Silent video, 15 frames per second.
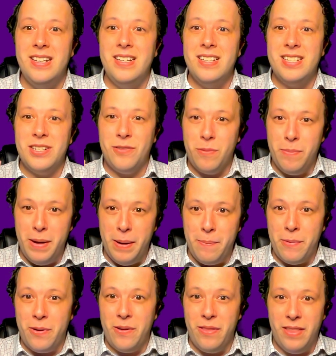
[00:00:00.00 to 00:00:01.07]
So
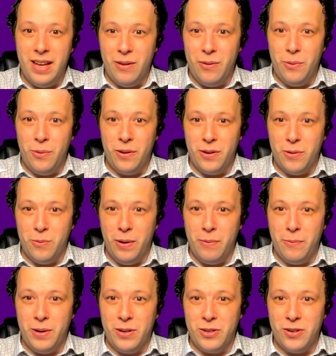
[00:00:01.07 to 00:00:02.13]
remember that order when we
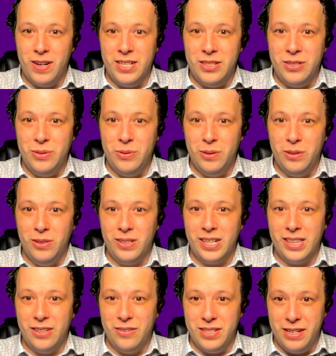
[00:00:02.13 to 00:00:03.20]
we're trying to look at
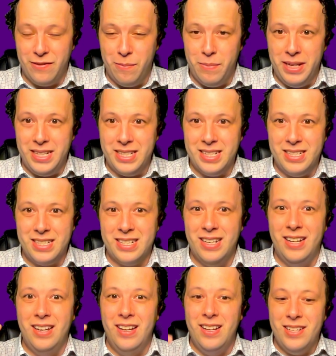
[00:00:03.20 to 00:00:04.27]
those different pieces
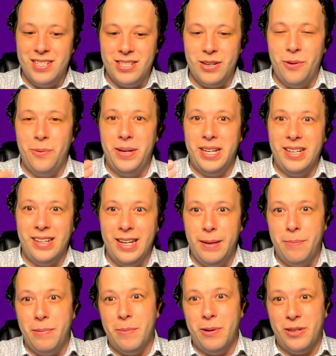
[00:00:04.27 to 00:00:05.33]
so we can keep
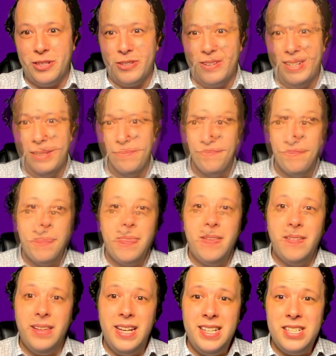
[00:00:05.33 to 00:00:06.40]
them all straight. The
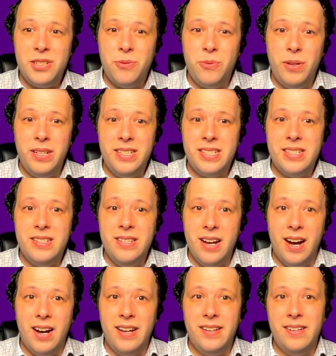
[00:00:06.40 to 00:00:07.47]
last one is
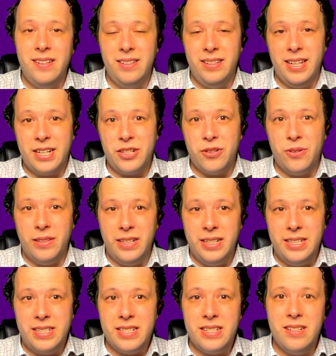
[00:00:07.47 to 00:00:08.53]

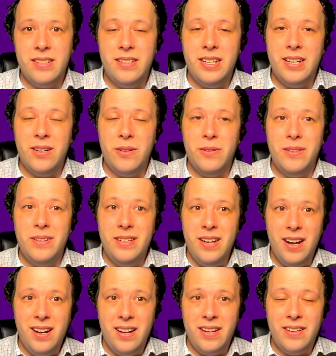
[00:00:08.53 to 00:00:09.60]
non-electrolytes. Now,
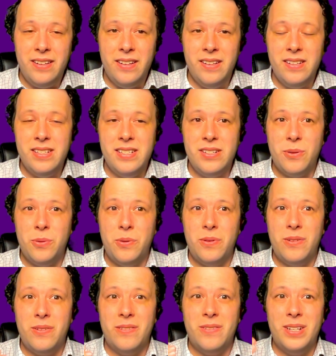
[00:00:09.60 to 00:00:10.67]
non, uh,
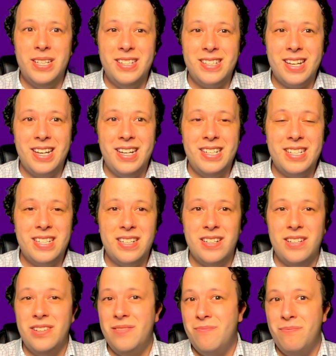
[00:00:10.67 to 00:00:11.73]
or in this case,
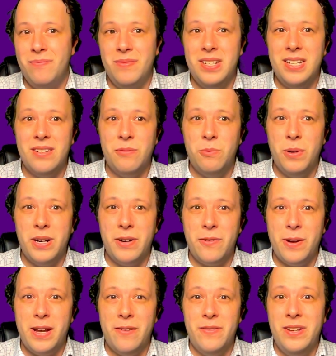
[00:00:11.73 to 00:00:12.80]
whenever we
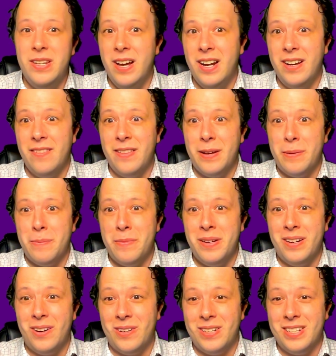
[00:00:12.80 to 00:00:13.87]
have none of them,
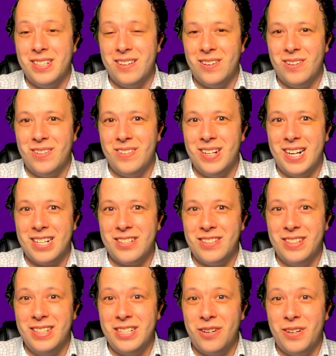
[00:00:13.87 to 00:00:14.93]
are, are
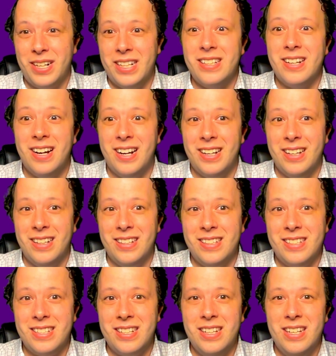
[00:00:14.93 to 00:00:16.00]
actually turning into ions.
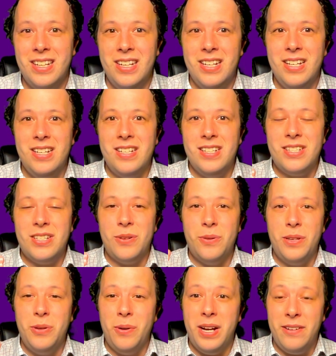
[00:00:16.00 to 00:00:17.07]
So
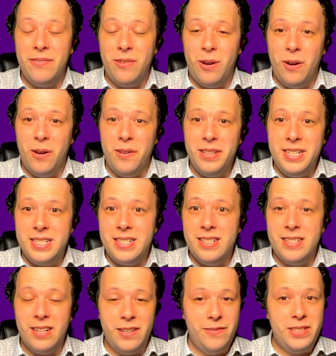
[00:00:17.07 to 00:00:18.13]
you'll have all these
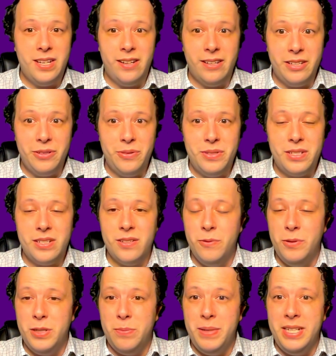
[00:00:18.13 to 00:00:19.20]
dissolved solutes,
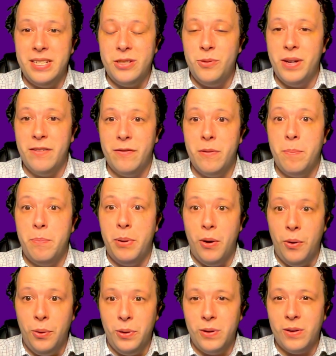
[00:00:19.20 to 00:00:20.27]
which means you have
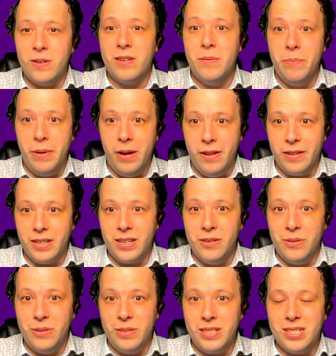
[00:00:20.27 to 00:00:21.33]
polar
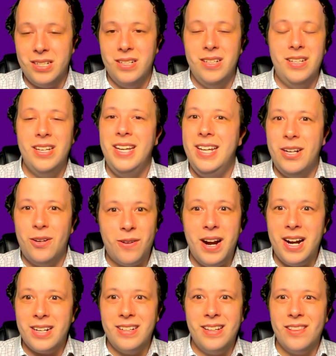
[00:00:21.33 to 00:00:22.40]
molecules
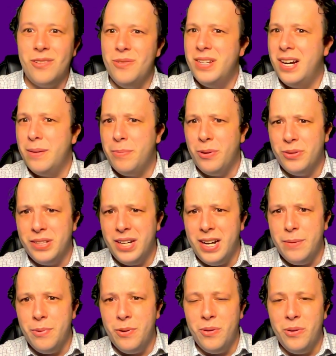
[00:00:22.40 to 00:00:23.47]
interacting through
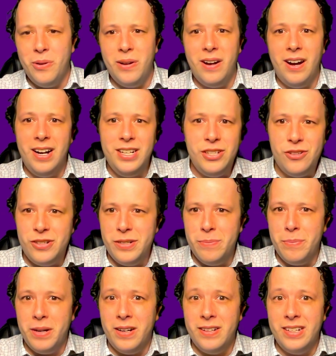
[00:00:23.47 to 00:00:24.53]
dipole-dipole, hydrogen
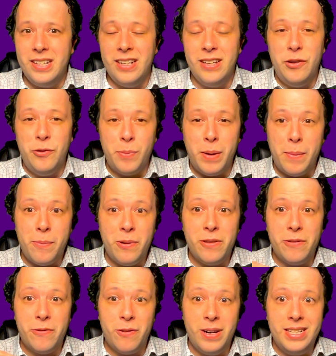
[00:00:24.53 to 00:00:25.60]
bonding. You remember the
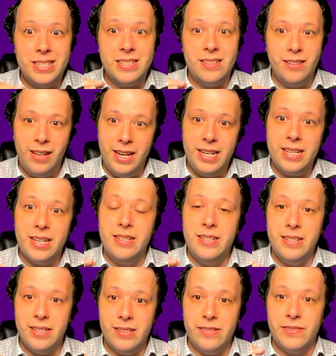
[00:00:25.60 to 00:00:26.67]
phrase like
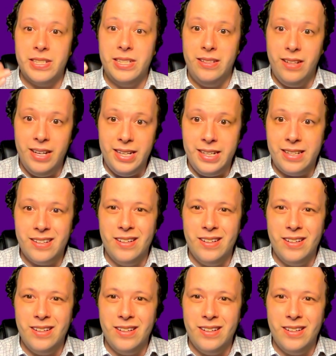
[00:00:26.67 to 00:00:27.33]
dissolves like.